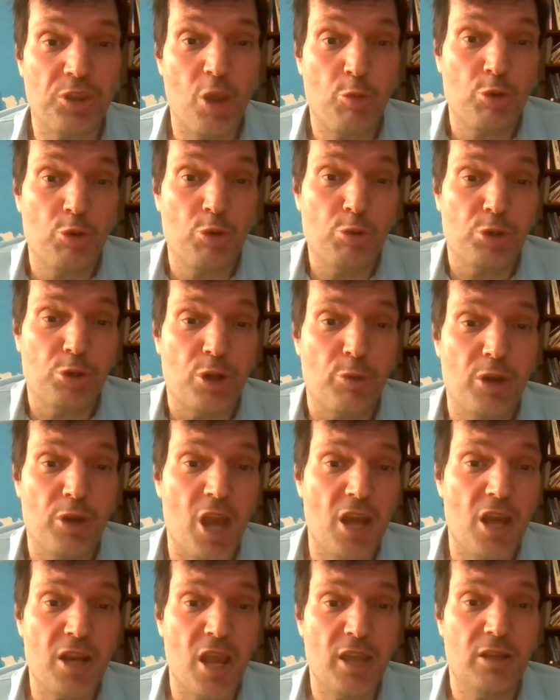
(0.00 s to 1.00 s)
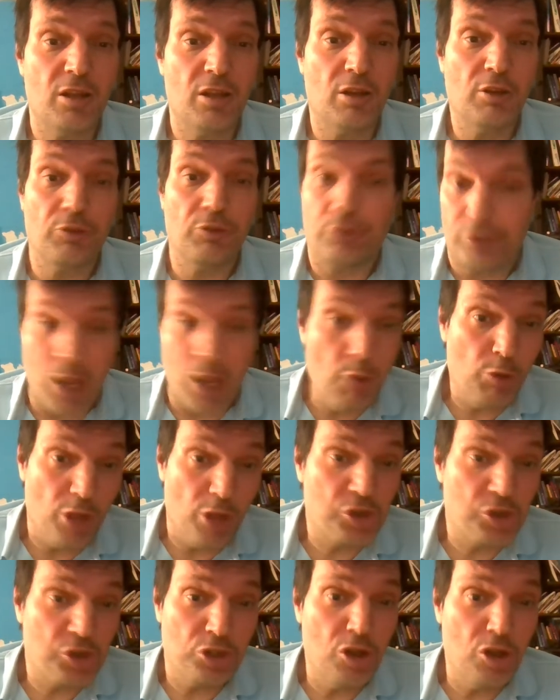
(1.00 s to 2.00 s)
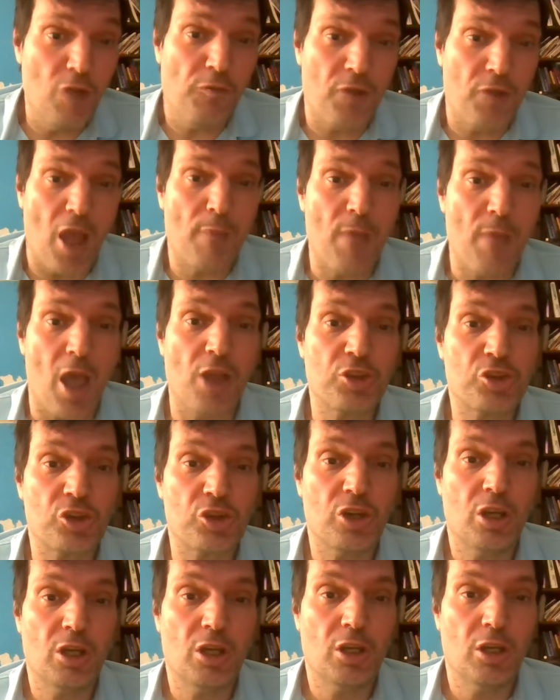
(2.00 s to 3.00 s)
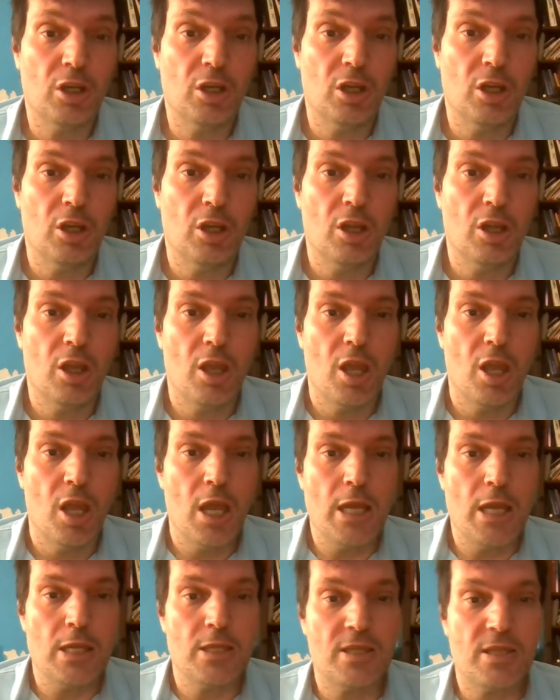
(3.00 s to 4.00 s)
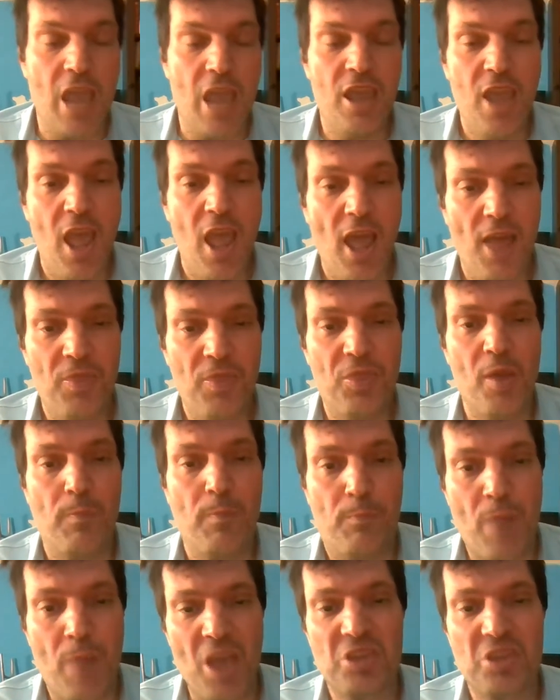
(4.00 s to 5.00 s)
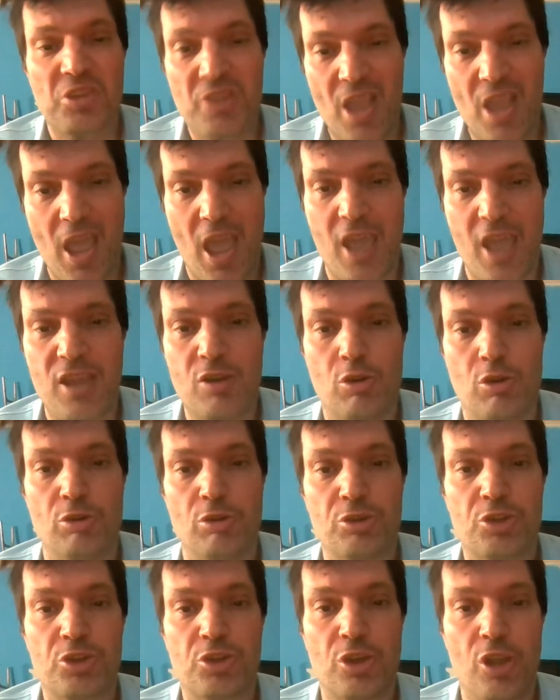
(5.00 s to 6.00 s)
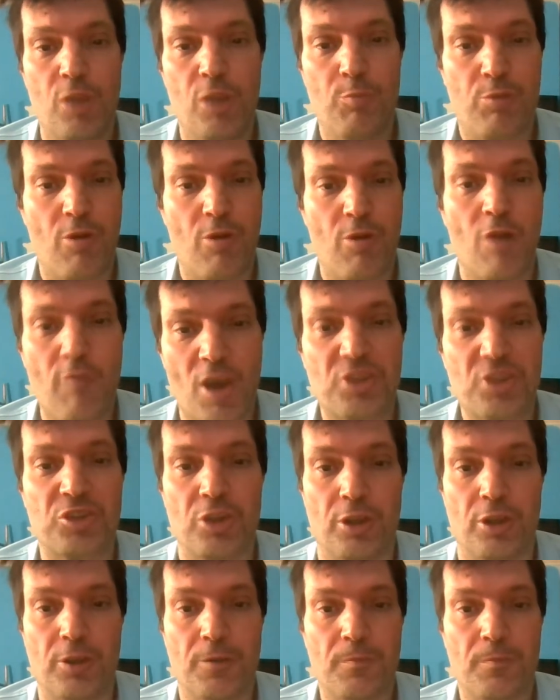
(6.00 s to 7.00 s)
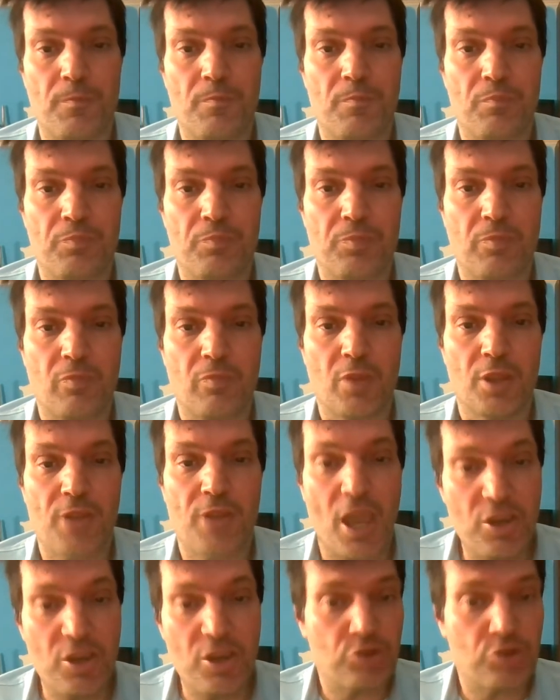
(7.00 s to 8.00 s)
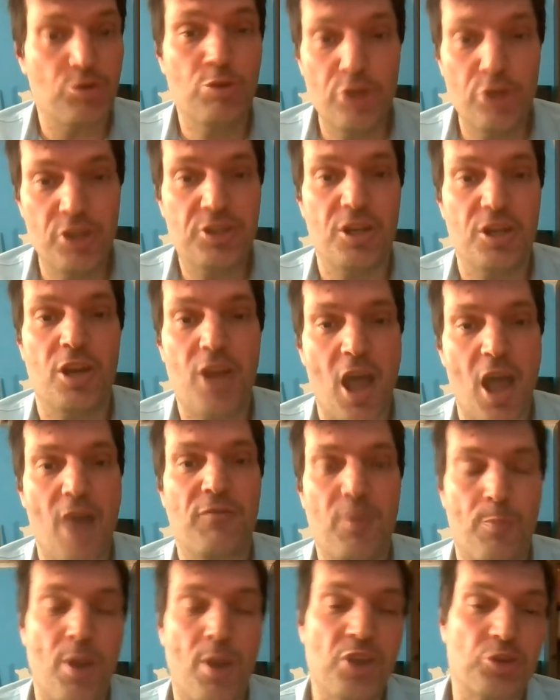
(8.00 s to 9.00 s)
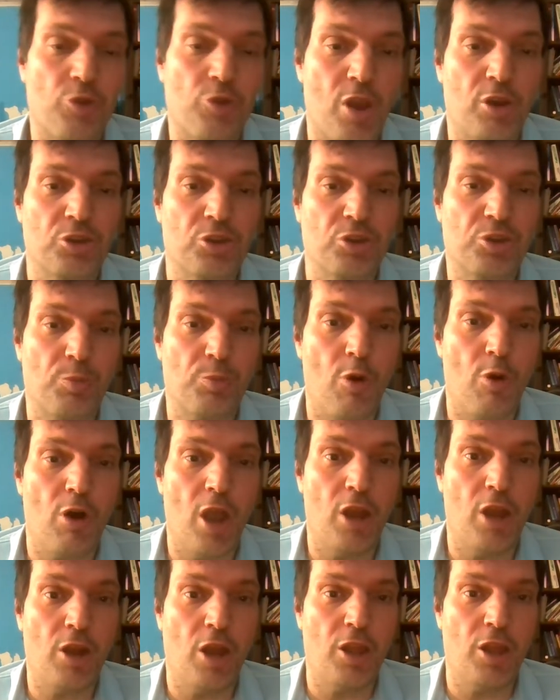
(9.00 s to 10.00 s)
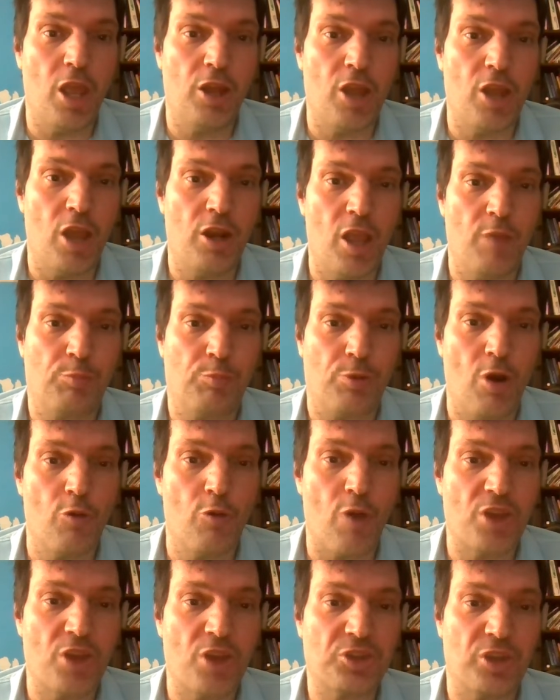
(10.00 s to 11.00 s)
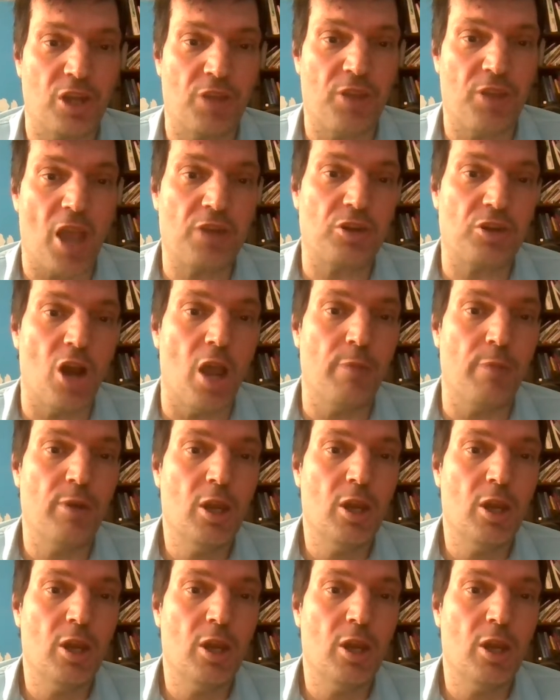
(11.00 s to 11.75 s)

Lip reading: we were doing that night, they would let you know for that match. They had the best angles in pro wrestling. They truly did have the best angles in pro wrestling at that time.